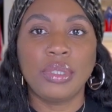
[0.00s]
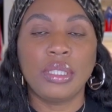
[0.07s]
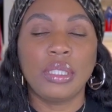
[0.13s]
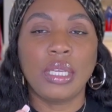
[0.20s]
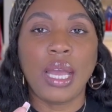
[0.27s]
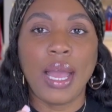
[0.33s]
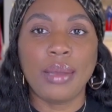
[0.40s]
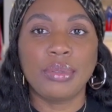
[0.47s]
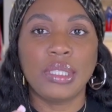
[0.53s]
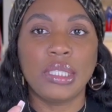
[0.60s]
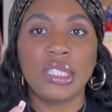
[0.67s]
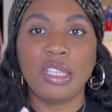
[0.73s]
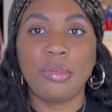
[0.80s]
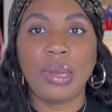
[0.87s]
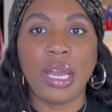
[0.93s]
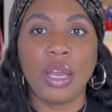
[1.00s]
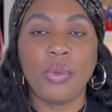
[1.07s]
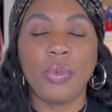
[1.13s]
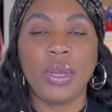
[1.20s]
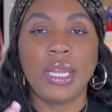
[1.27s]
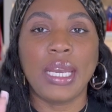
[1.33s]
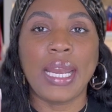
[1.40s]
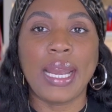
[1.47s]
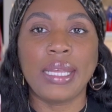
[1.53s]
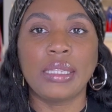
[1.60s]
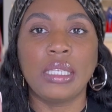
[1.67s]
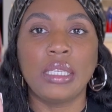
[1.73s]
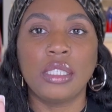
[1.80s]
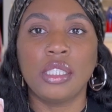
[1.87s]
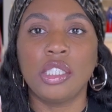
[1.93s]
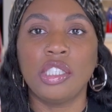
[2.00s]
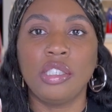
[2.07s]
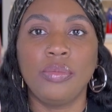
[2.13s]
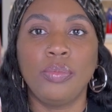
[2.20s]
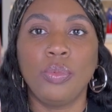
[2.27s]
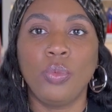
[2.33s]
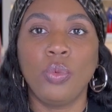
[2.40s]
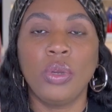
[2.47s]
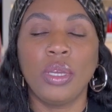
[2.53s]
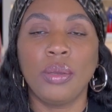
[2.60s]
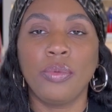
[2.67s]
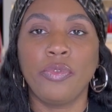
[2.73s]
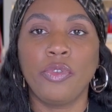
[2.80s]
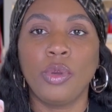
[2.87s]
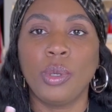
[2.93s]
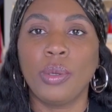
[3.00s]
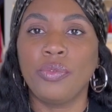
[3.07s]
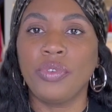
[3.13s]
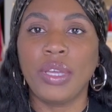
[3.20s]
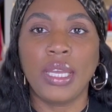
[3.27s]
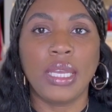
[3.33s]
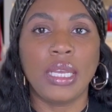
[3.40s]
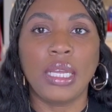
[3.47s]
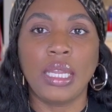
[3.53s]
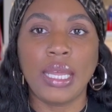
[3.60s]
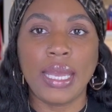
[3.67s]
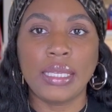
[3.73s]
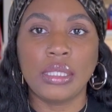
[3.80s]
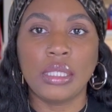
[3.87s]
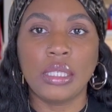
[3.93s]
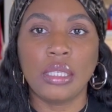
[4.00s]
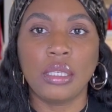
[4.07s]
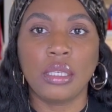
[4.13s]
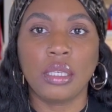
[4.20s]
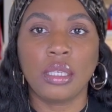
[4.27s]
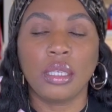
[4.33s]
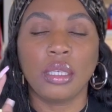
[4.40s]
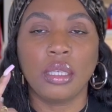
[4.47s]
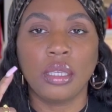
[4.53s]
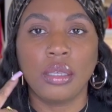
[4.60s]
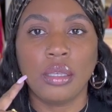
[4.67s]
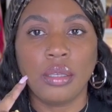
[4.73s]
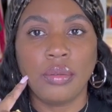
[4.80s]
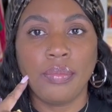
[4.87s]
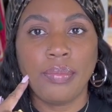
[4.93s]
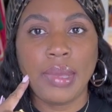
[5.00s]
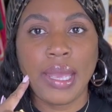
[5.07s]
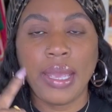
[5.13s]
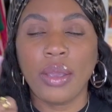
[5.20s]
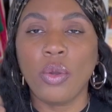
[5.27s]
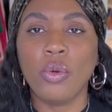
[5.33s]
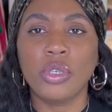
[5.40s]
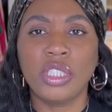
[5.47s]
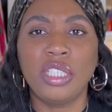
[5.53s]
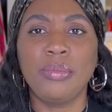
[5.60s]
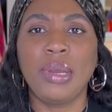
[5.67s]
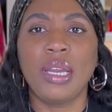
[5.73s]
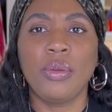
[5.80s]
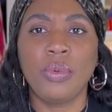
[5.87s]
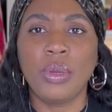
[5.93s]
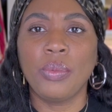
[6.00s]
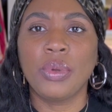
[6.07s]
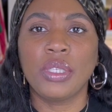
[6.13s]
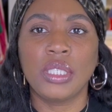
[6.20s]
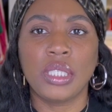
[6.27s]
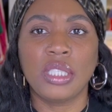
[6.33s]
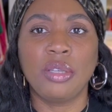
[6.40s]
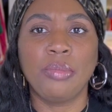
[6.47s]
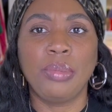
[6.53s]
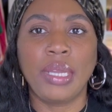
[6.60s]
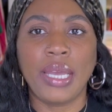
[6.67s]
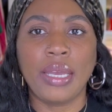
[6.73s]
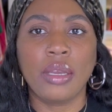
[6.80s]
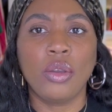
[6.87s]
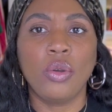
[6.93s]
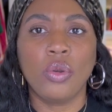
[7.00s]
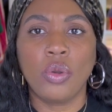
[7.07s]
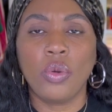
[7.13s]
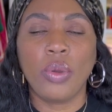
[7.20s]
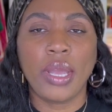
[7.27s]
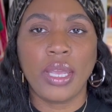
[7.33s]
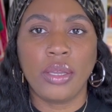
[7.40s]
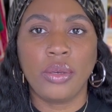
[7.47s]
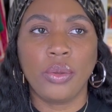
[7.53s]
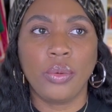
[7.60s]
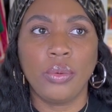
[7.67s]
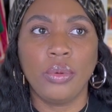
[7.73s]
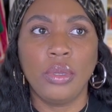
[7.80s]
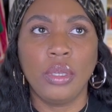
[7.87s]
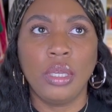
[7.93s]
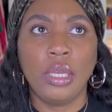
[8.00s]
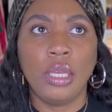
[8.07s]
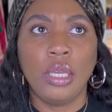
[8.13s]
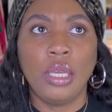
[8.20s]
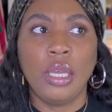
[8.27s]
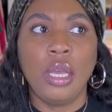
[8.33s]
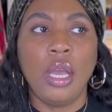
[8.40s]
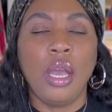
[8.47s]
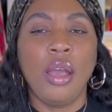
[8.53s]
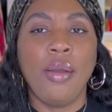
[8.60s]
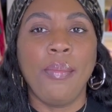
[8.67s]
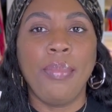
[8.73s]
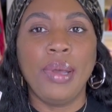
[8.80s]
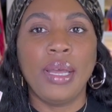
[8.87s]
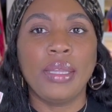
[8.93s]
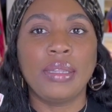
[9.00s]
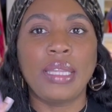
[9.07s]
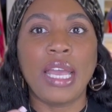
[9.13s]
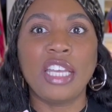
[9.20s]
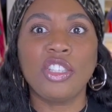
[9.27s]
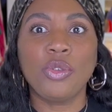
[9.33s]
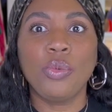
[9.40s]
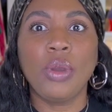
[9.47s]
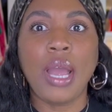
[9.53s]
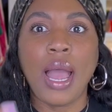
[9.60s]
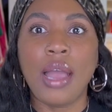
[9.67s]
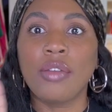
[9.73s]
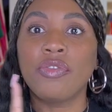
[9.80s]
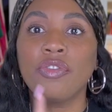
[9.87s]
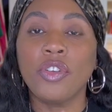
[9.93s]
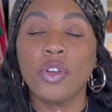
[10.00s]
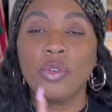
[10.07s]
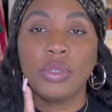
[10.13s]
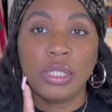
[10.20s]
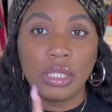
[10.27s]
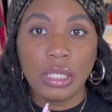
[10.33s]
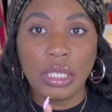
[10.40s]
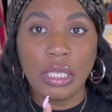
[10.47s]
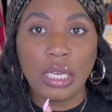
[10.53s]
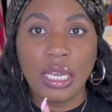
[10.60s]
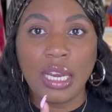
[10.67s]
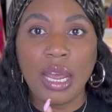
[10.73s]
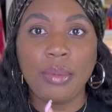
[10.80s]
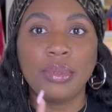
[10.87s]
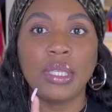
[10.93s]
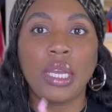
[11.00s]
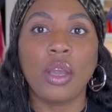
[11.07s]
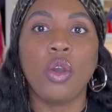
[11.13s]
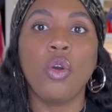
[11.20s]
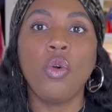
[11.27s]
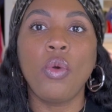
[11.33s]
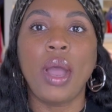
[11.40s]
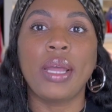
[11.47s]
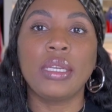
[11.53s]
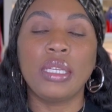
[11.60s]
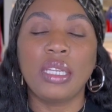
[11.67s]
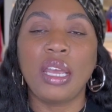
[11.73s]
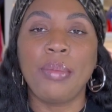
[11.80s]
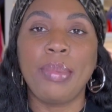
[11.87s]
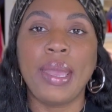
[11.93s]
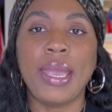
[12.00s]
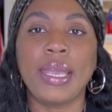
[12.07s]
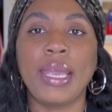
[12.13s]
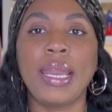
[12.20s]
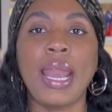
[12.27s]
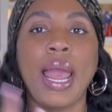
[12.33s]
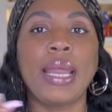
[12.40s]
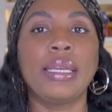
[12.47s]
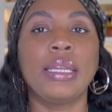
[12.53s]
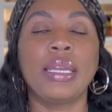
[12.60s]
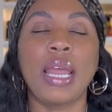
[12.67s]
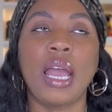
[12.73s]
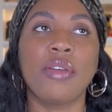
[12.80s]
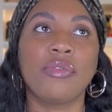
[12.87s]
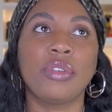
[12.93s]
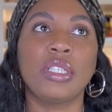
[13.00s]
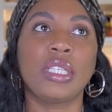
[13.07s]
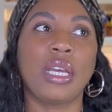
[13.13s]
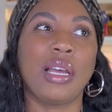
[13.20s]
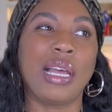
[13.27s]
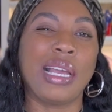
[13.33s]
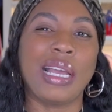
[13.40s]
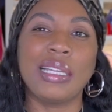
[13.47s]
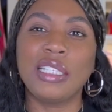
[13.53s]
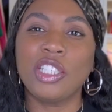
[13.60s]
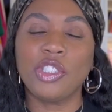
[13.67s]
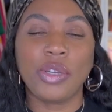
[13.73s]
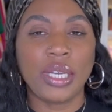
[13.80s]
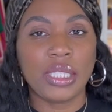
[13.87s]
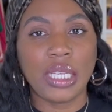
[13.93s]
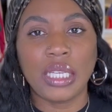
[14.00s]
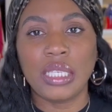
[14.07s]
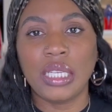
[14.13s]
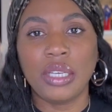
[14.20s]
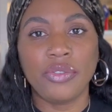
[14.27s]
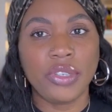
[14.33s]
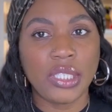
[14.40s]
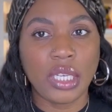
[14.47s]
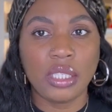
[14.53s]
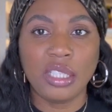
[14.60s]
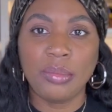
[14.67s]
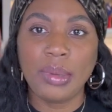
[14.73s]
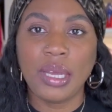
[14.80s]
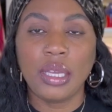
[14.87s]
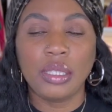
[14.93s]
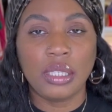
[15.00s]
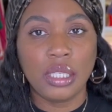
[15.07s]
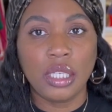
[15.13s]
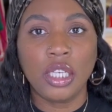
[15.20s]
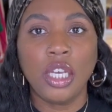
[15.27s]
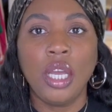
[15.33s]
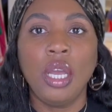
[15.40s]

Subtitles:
the option to buy one, and I think she went with a classic bag, or she might have went with just a black cocoa handle. But that's where I first seen it, and I was like, oh, I need that bag. And I did not reach out. I got distracted. I didn't reach out to the